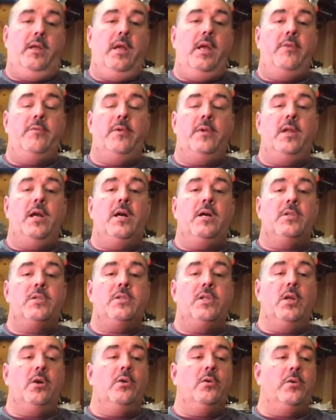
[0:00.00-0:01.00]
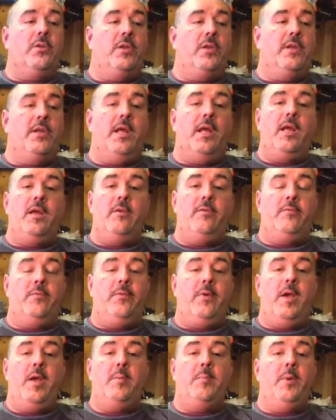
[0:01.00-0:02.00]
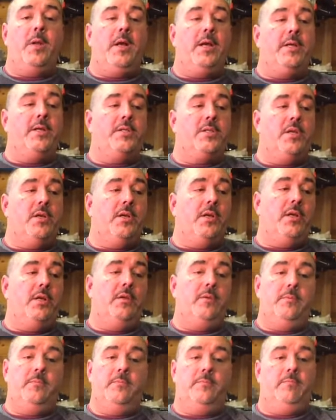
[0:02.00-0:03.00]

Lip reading: If it lasts longer than that, fair play to you.